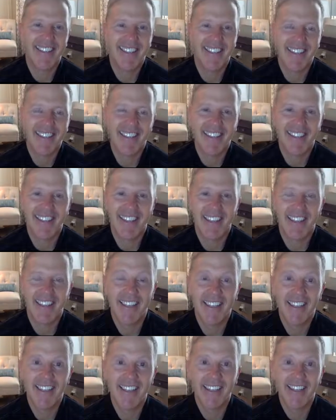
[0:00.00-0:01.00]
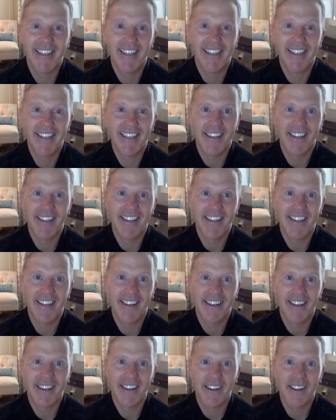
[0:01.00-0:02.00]

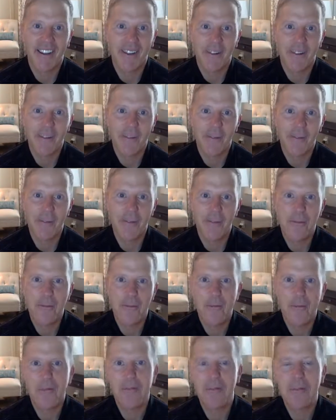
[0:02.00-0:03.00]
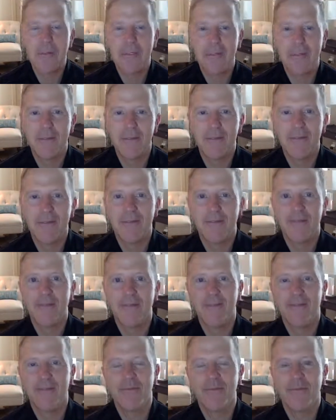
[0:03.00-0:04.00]

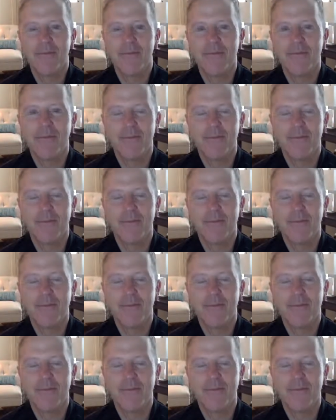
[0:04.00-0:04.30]
The person shown says nothing.